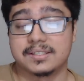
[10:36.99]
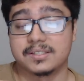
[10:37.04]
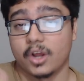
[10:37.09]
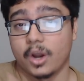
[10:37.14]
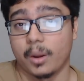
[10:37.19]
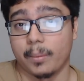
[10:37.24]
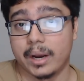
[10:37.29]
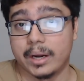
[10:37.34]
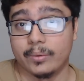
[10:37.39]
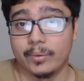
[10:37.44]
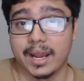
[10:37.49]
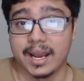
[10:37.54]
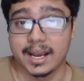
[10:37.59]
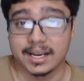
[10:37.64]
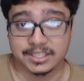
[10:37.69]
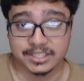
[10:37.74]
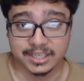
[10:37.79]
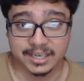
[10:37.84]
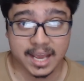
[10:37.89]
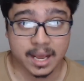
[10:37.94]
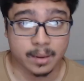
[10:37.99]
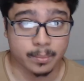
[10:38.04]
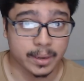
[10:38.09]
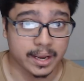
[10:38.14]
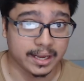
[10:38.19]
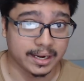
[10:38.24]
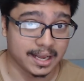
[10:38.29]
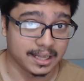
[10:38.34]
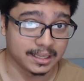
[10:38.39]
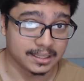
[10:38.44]
thought of my reaction and my
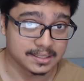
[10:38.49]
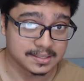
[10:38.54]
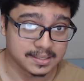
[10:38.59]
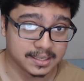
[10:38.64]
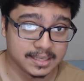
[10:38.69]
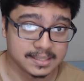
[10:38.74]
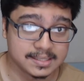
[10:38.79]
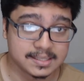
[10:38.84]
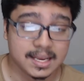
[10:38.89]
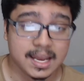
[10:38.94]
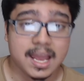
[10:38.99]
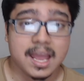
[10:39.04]
analysis.